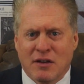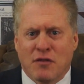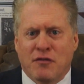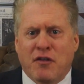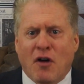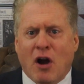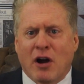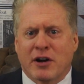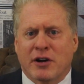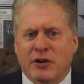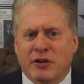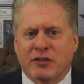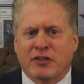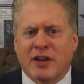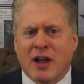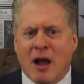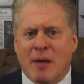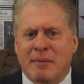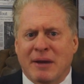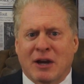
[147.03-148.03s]
Foreigners
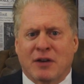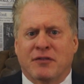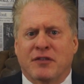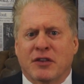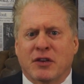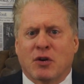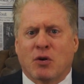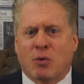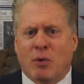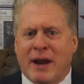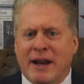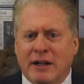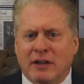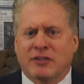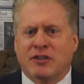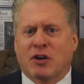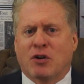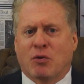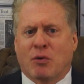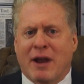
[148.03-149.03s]
come here for the
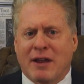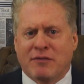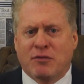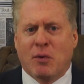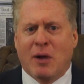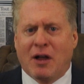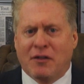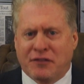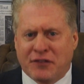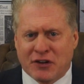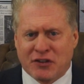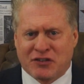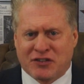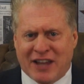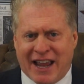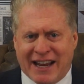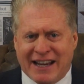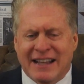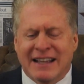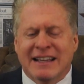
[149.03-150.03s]
cradle-to-grave welfare
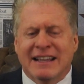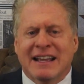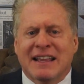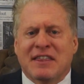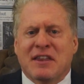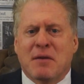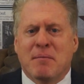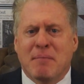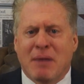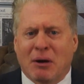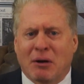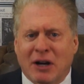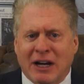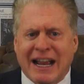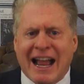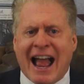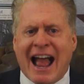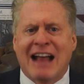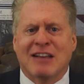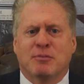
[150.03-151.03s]
state that
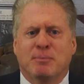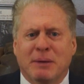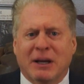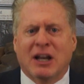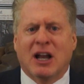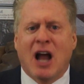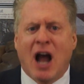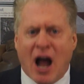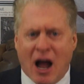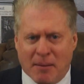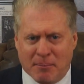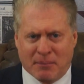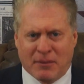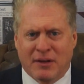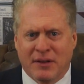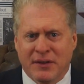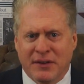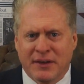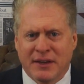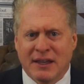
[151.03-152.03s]
America has become.
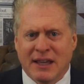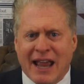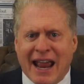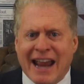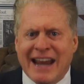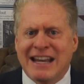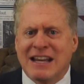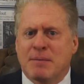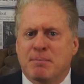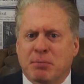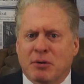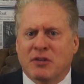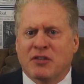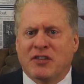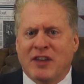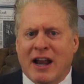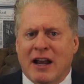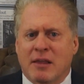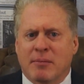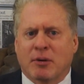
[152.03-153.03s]

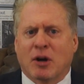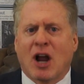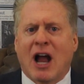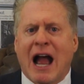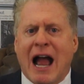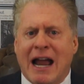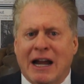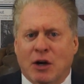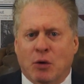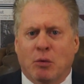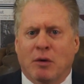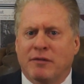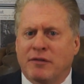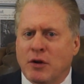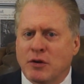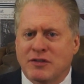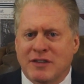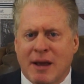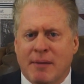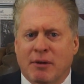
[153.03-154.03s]
80% of them or higher will
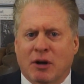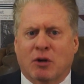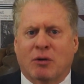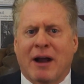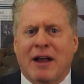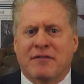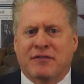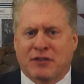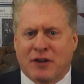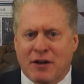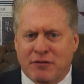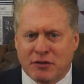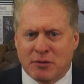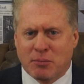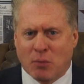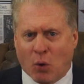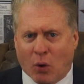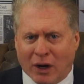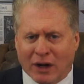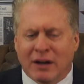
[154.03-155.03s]
vote Democrat
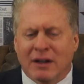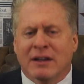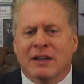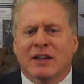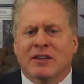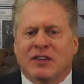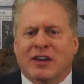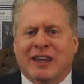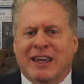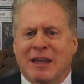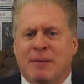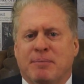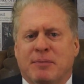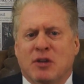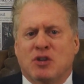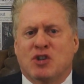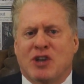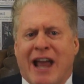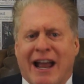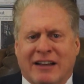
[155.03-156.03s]
forevermore to keep
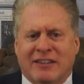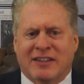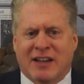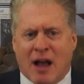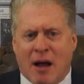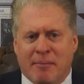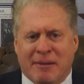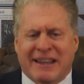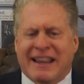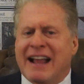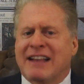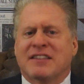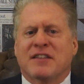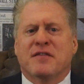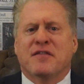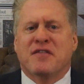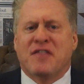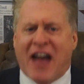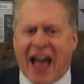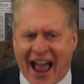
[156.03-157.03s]
the checks coming. That's a
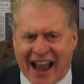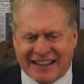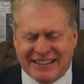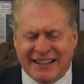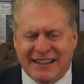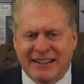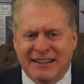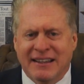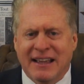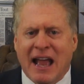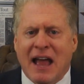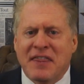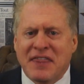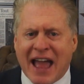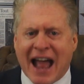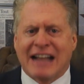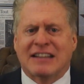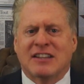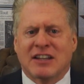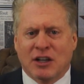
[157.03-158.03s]
fact, and
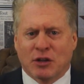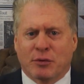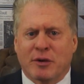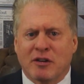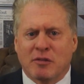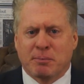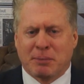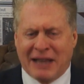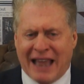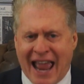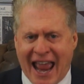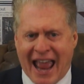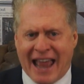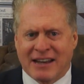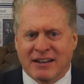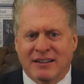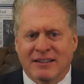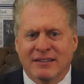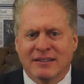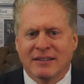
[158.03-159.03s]
that's Hillary's
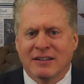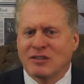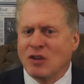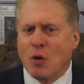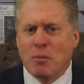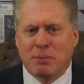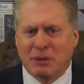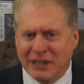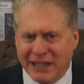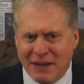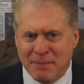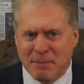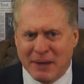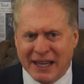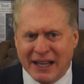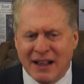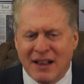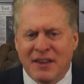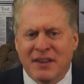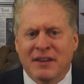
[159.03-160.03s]
plan. Don't believe
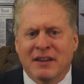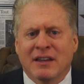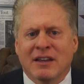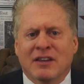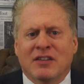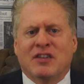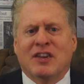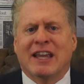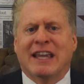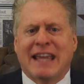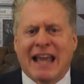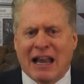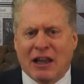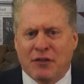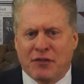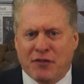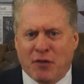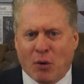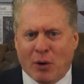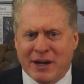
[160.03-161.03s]
me? See
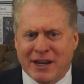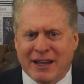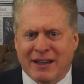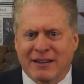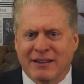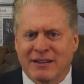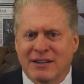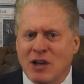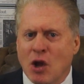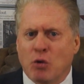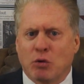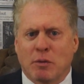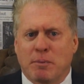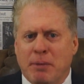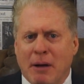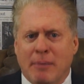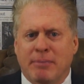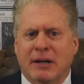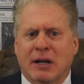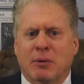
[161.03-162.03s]
California. No
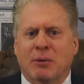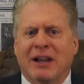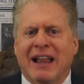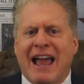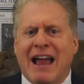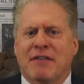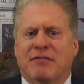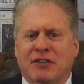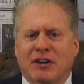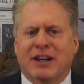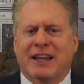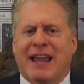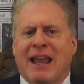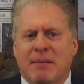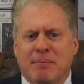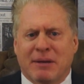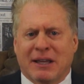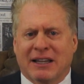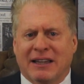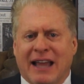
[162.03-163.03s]
Republican will ever
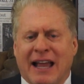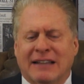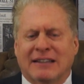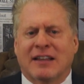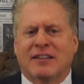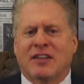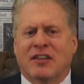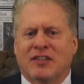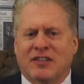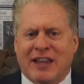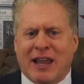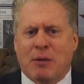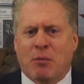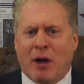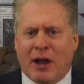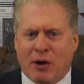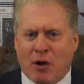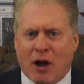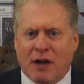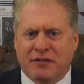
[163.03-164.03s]
again be elected to
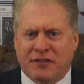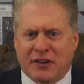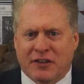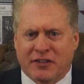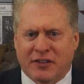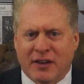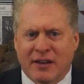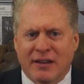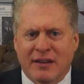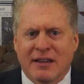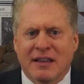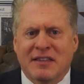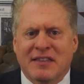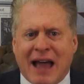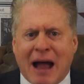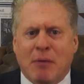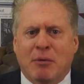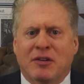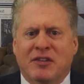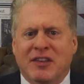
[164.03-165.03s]
statewide office.
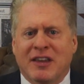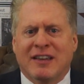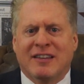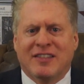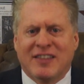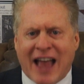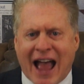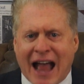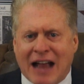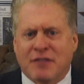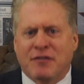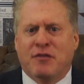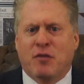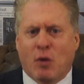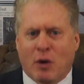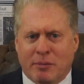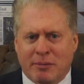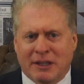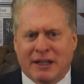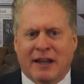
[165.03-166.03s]
That was the exact
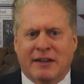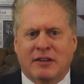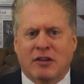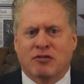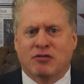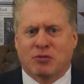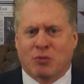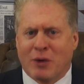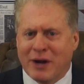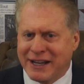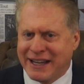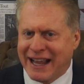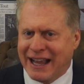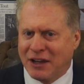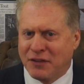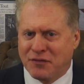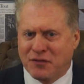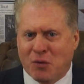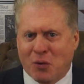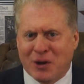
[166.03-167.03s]
formula that destroyed
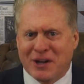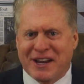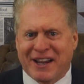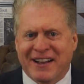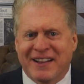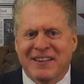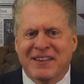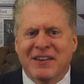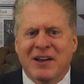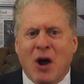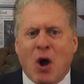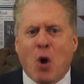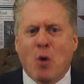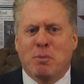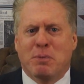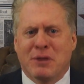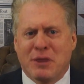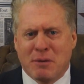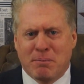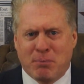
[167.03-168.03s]
California.
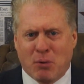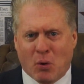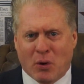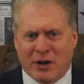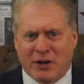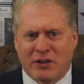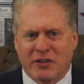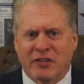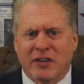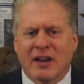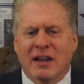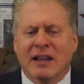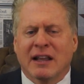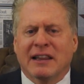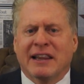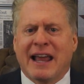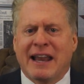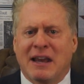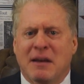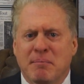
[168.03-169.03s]
Open the borders,
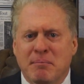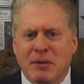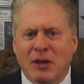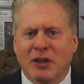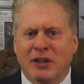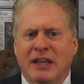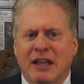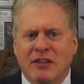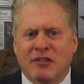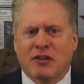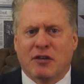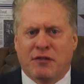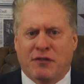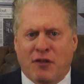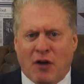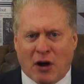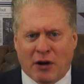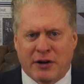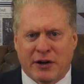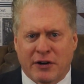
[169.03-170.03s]
let in millions of
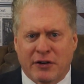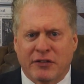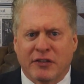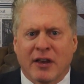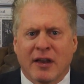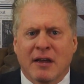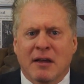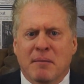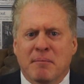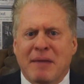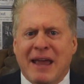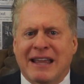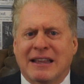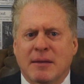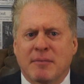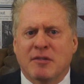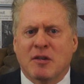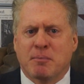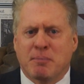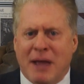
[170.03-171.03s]
foreigners, make
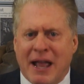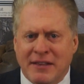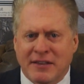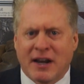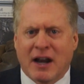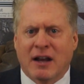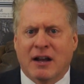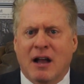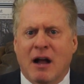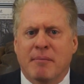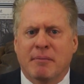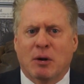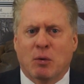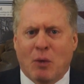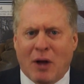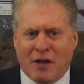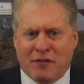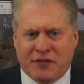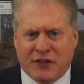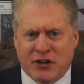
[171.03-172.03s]
them dependent on government
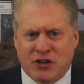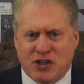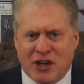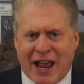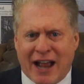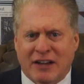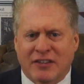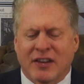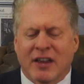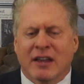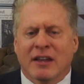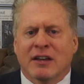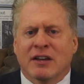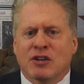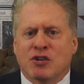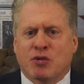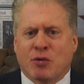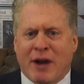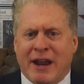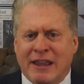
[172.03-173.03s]
welfare checks,
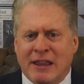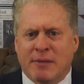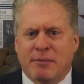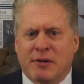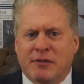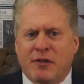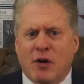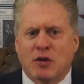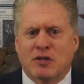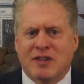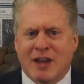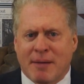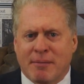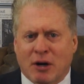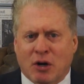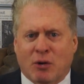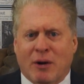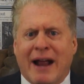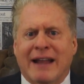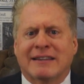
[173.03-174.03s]
train them to vote
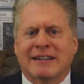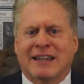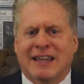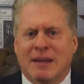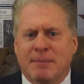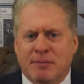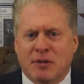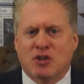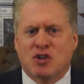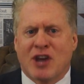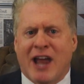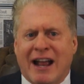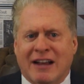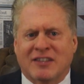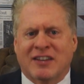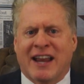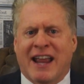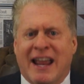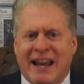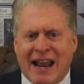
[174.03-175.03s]
Democrat to keep the
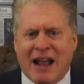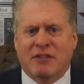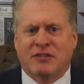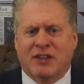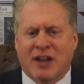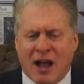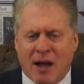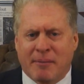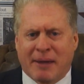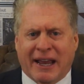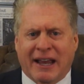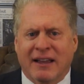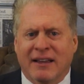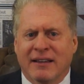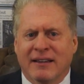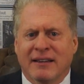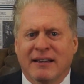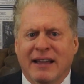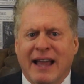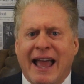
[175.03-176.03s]
checks and the handouts coming,
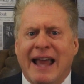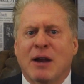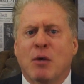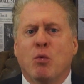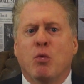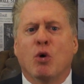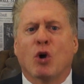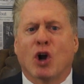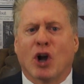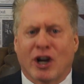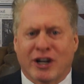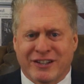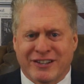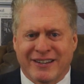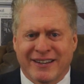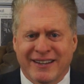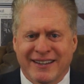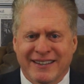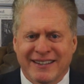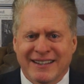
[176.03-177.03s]
and it
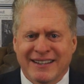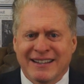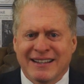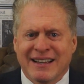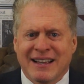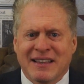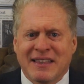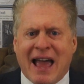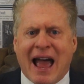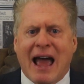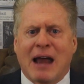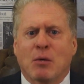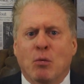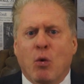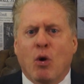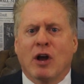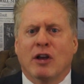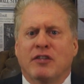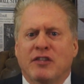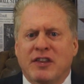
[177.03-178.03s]
worked. That
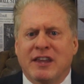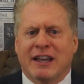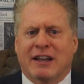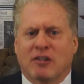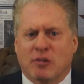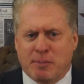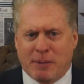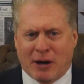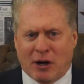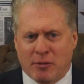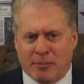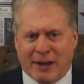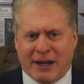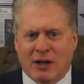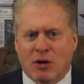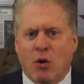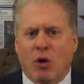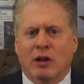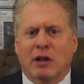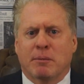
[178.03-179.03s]
was the
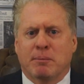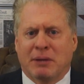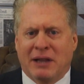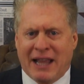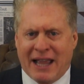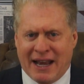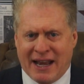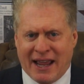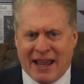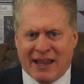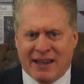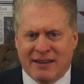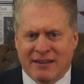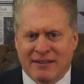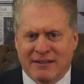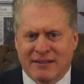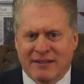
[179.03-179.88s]
experiment. Call it Plan A.